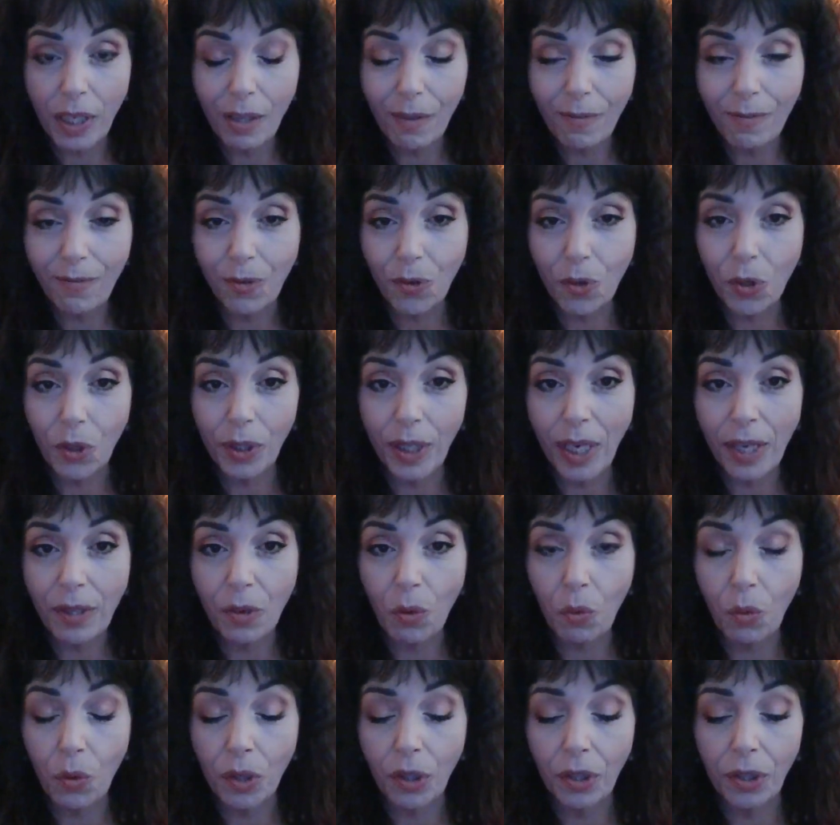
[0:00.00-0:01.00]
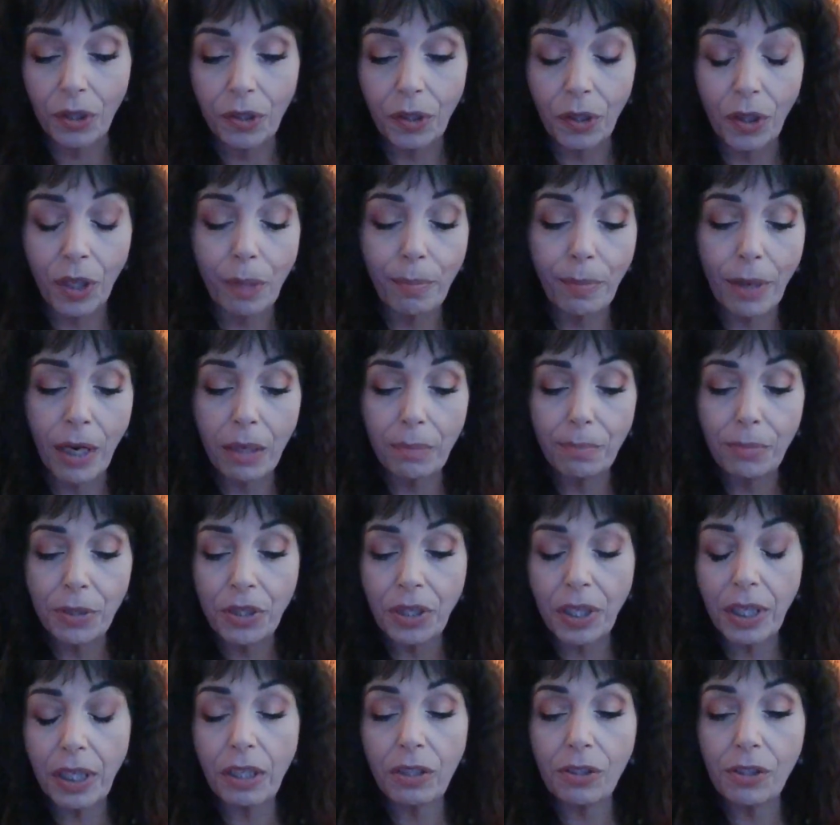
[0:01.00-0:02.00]
the Fool and the World are about a
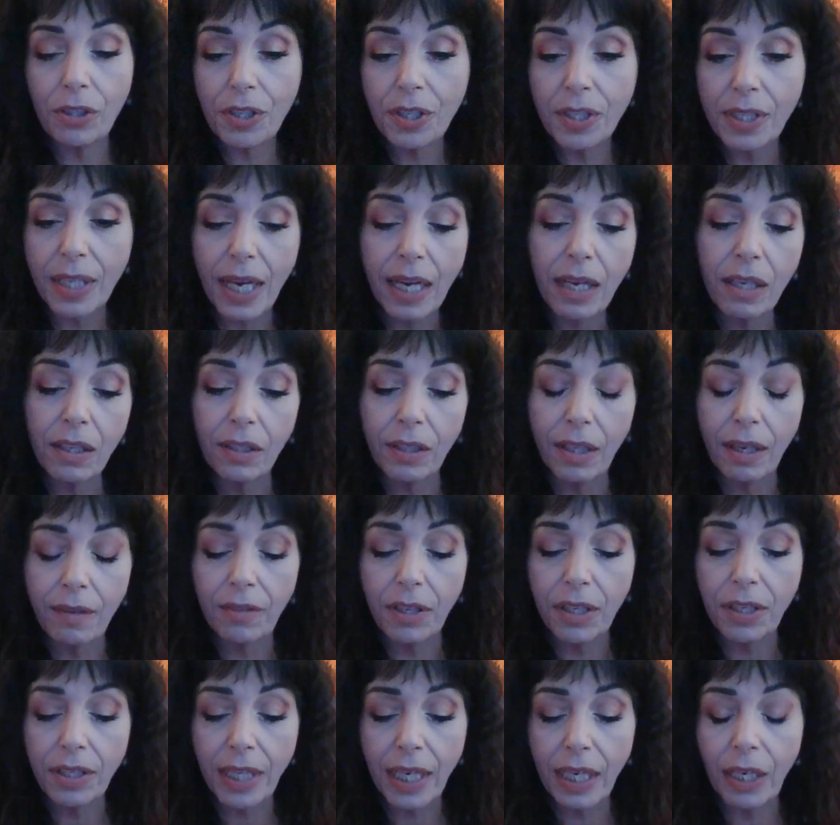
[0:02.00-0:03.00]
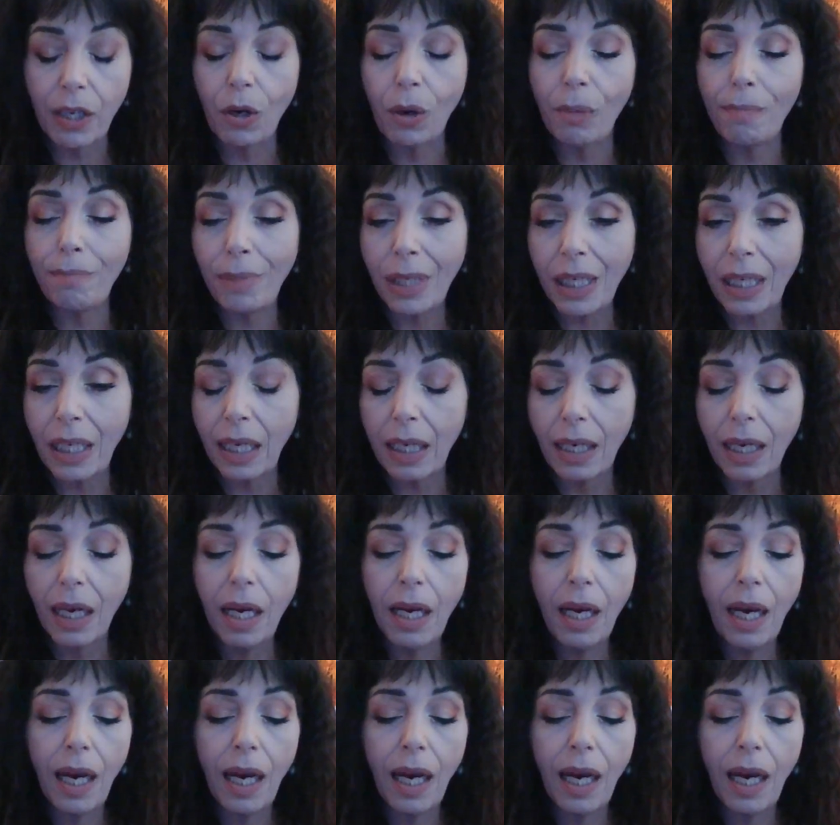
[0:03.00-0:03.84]
particular cycle of the tarot, meaning